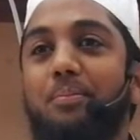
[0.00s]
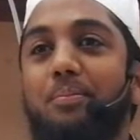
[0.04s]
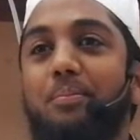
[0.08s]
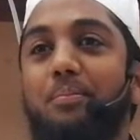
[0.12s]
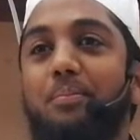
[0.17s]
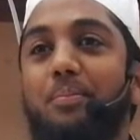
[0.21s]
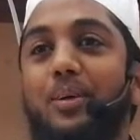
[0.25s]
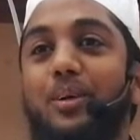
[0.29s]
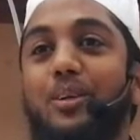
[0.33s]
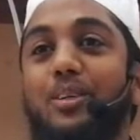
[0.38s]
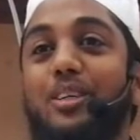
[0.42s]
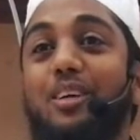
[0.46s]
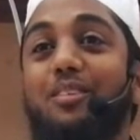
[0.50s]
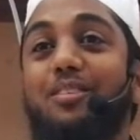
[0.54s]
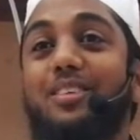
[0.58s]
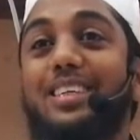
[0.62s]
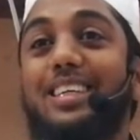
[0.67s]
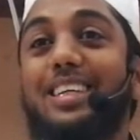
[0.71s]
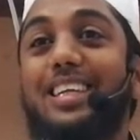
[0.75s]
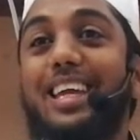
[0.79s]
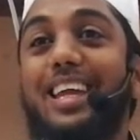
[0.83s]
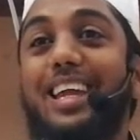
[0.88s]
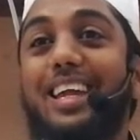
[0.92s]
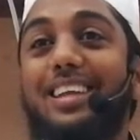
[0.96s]
Because of his
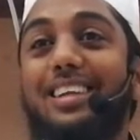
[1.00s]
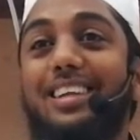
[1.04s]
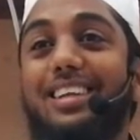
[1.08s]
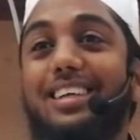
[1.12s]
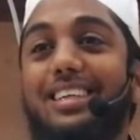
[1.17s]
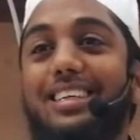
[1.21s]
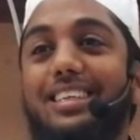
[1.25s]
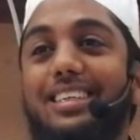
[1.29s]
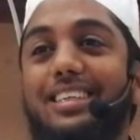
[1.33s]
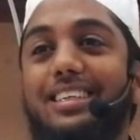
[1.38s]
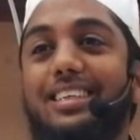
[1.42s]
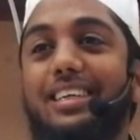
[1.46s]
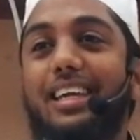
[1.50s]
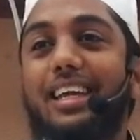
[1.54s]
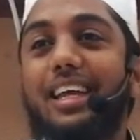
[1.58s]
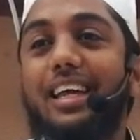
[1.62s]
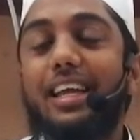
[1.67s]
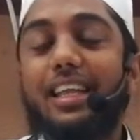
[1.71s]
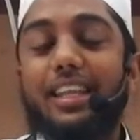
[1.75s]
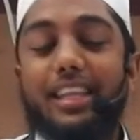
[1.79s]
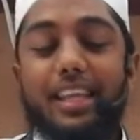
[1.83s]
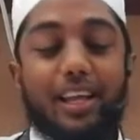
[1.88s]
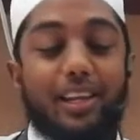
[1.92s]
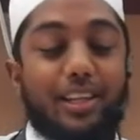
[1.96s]
redness.
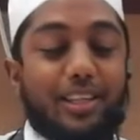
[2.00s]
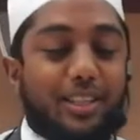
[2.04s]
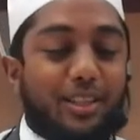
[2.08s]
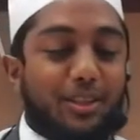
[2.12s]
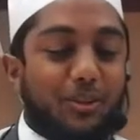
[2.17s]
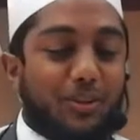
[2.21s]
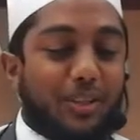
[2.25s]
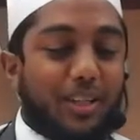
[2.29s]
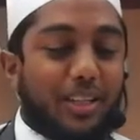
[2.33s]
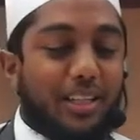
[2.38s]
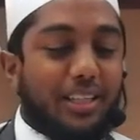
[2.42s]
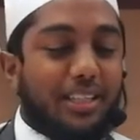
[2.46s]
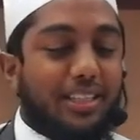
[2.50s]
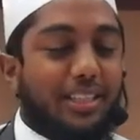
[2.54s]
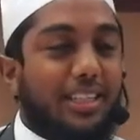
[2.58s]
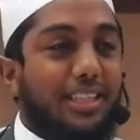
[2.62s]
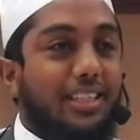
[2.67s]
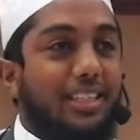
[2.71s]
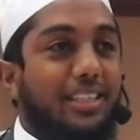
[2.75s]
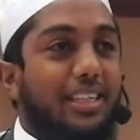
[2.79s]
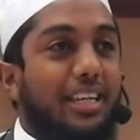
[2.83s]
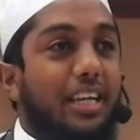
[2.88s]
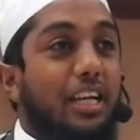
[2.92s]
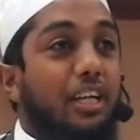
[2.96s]
Now listen to what Allah
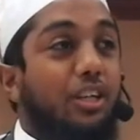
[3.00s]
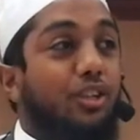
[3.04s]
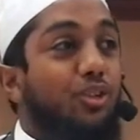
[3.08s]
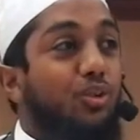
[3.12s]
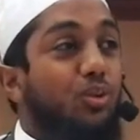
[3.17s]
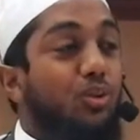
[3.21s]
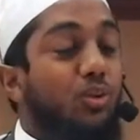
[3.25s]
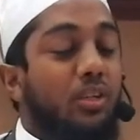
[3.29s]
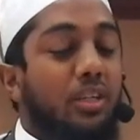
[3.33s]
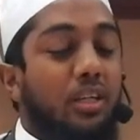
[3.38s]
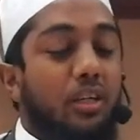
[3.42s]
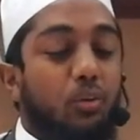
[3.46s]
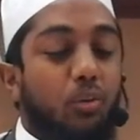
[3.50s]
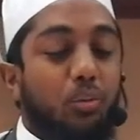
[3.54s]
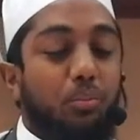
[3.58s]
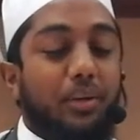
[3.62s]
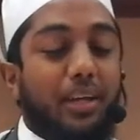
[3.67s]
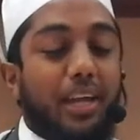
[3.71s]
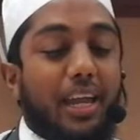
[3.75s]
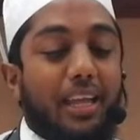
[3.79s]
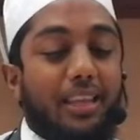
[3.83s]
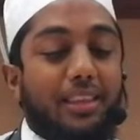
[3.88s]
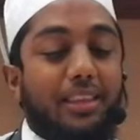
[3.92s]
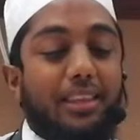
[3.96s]
says. Soon he will
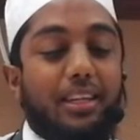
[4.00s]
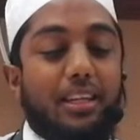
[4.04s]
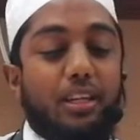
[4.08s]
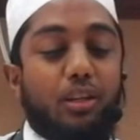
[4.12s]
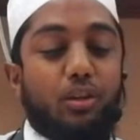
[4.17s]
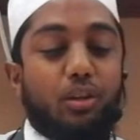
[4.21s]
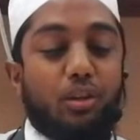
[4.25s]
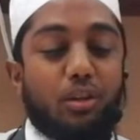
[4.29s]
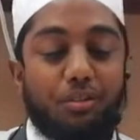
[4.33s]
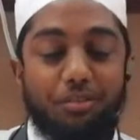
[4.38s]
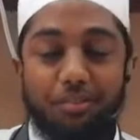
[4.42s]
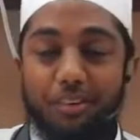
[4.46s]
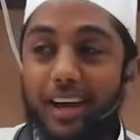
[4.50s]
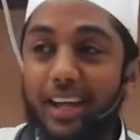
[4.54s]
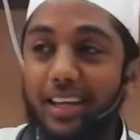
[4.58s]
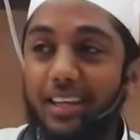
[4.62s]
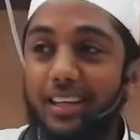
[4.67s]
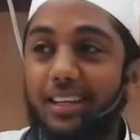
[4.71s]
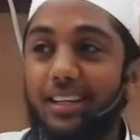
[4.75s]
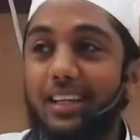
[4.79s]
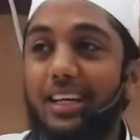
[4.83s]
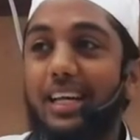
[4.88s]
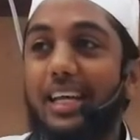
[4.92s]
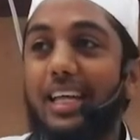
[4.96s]
be entered into the
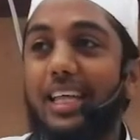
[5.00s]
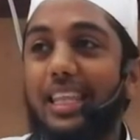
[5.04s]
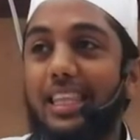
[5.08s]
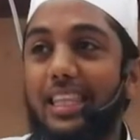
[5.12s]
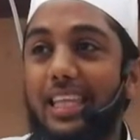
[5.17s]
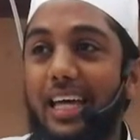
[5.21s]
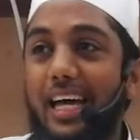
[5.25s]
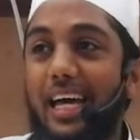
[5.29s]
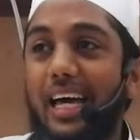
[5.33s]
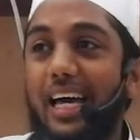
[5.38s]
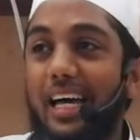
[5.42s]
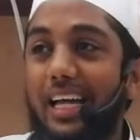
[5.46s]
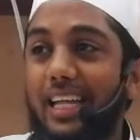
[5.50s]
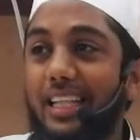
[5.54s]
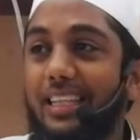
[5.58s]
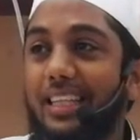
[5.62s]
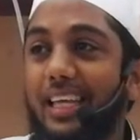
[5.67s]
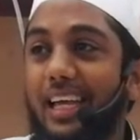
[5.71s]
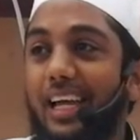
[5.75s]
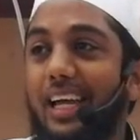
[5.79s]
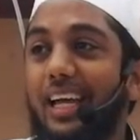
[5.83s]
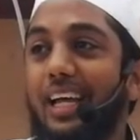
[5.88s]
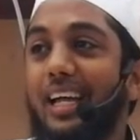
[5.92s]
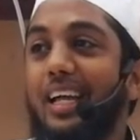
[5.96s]
fire,
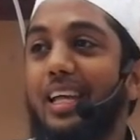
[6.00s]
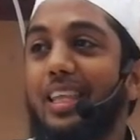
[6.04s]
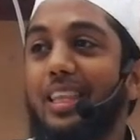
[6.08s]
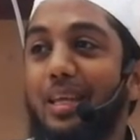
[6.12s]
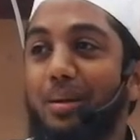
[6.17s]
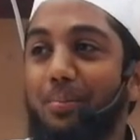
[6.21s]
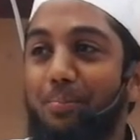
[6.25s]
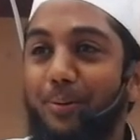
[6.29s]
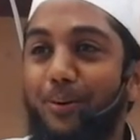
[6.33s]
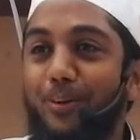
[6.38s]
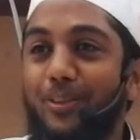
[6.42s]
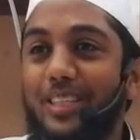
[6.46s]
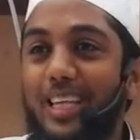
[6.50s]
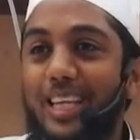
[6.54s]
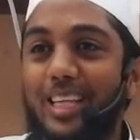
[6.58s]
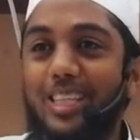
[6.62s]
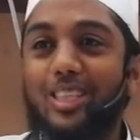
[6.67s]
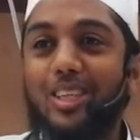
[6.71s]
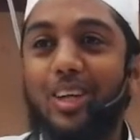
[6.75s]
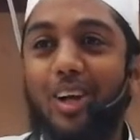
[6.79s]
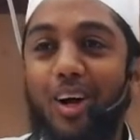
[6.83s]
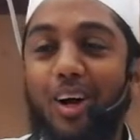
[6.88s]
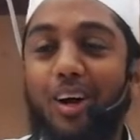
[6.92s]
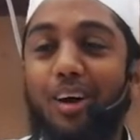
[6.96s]
that the
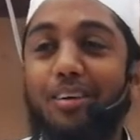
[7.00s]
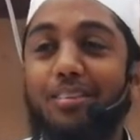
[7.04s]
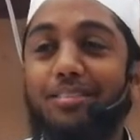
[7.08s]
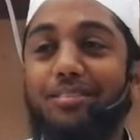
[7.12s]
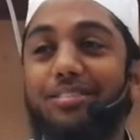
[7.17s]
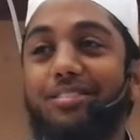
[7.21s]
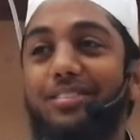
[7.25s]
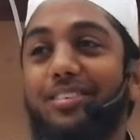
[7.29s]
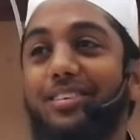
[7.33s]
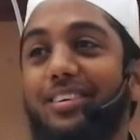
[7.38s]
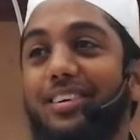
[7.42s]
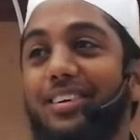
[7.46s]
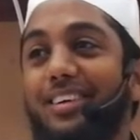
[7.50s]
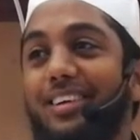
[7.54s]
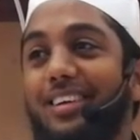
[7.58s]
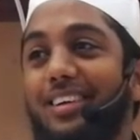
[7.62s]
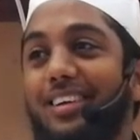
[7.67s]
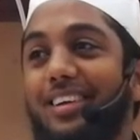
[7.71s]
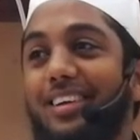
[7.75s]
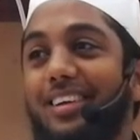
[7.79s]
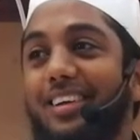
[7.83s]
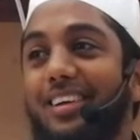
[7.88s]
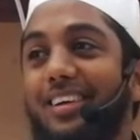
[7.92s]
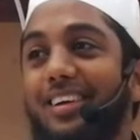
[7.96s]
possessor of
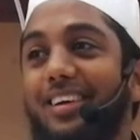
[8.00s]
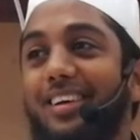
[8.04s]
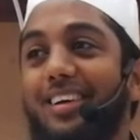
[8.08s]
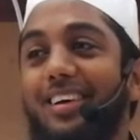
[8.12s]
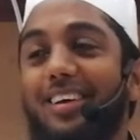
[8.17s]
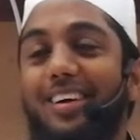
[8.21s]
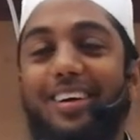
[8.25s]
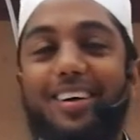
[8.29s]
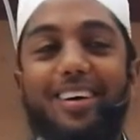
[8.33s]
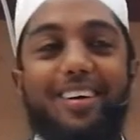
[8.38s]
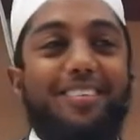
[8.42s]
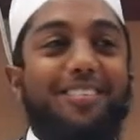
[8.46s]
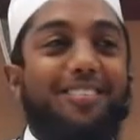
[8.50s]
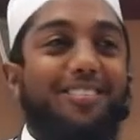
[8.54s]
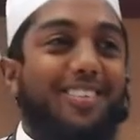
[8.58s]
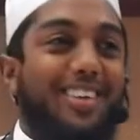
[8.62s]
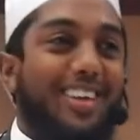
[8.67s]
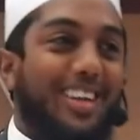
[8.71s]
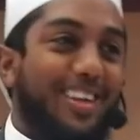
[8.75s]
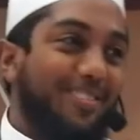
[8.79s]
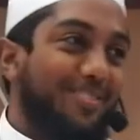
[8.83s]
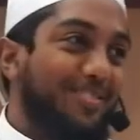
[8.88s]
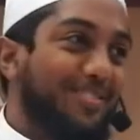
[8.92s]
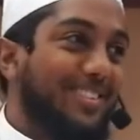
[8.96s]

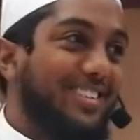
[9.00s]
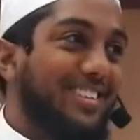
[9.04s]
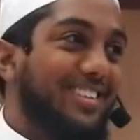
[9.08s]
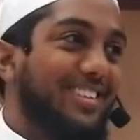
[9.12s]
flames.